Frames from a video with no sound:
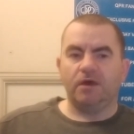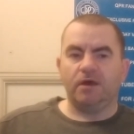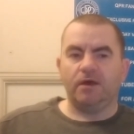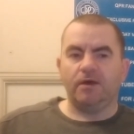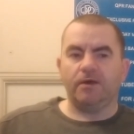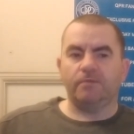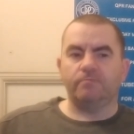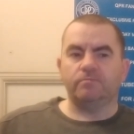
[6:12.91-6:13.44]

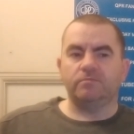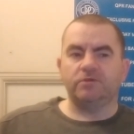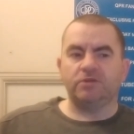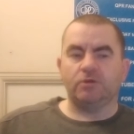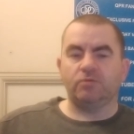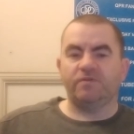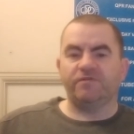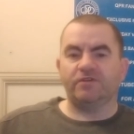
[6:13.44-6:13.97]
You
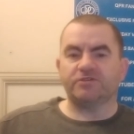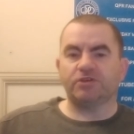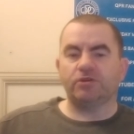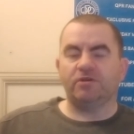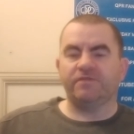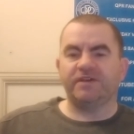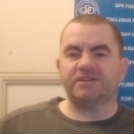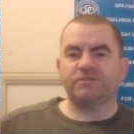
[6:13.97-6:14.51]
know, we've lost a
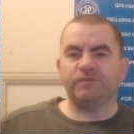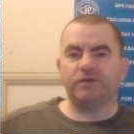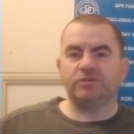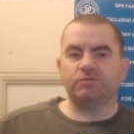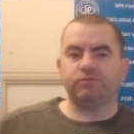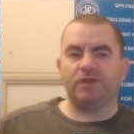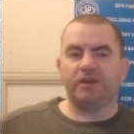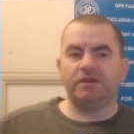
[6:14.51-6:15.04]
lot of
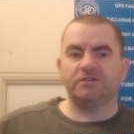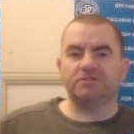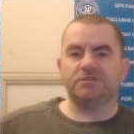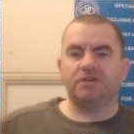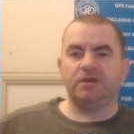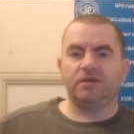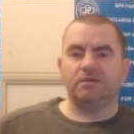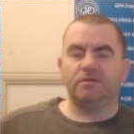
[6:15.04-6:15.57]
experienced
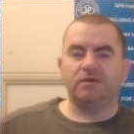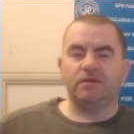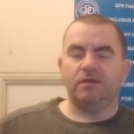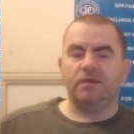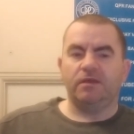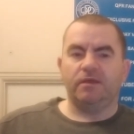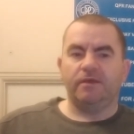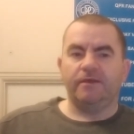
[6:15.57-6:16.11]
players.
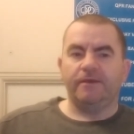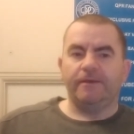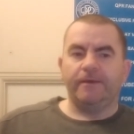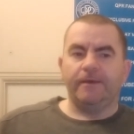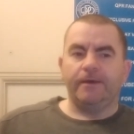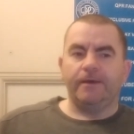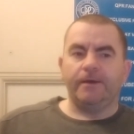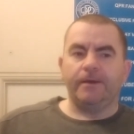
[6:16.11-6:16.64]

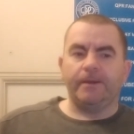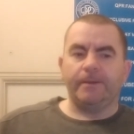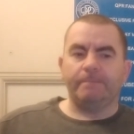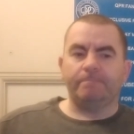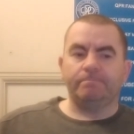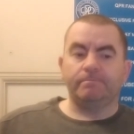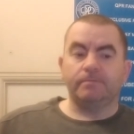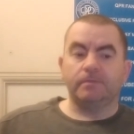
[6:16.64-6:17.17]

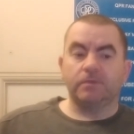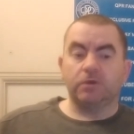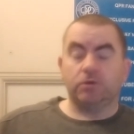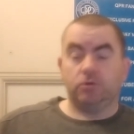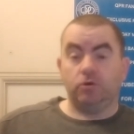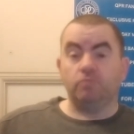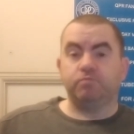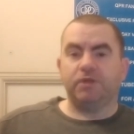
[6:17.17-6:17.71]

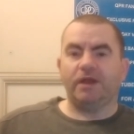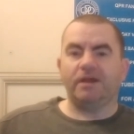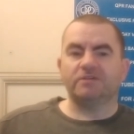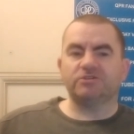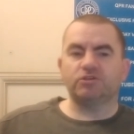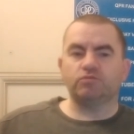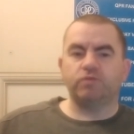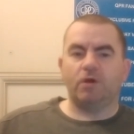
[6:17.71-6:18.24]
Good
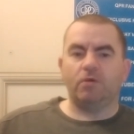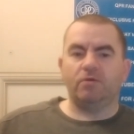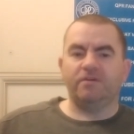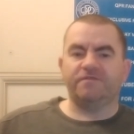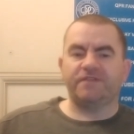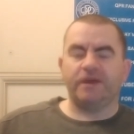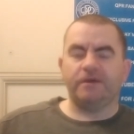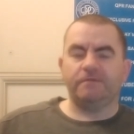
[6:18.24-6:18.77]
players as well
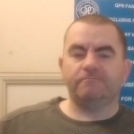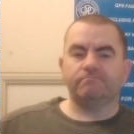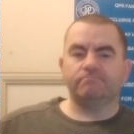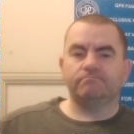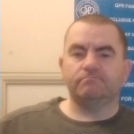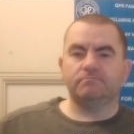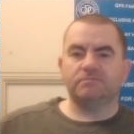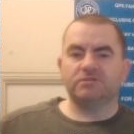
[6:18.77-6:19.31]
with that.
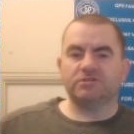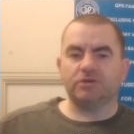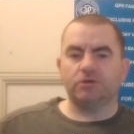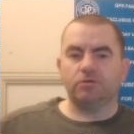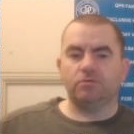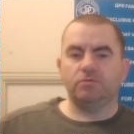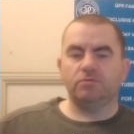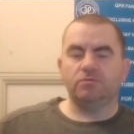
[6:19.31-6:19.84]

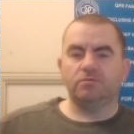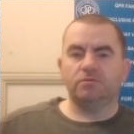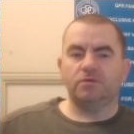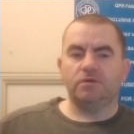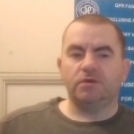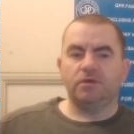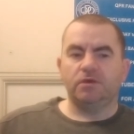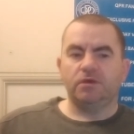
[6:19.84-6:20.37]
So
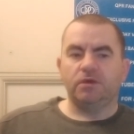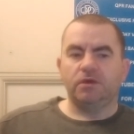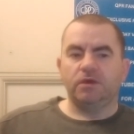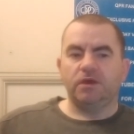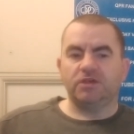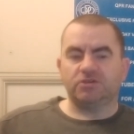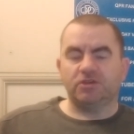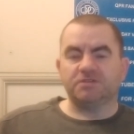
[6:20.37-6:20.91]

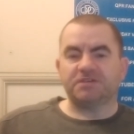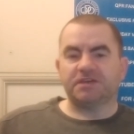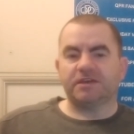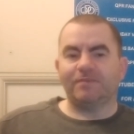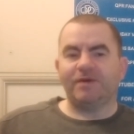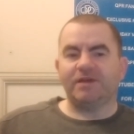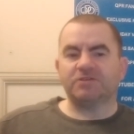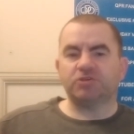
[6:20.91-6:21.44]
it's going to take
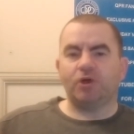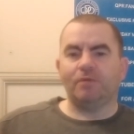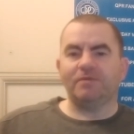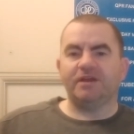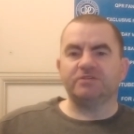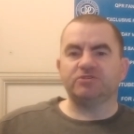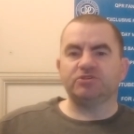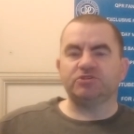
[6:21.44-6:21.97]
a bit of time,
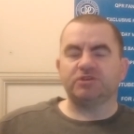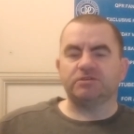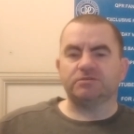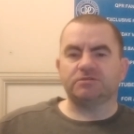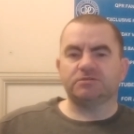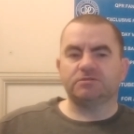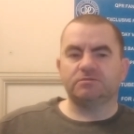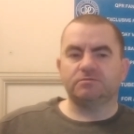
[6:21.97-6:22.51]
ladies and
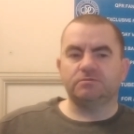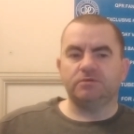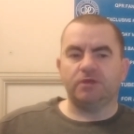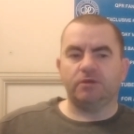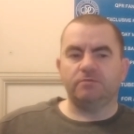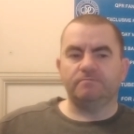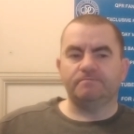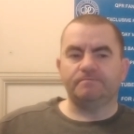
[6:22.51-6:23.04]
gents. You
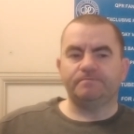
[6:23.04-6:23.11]
know,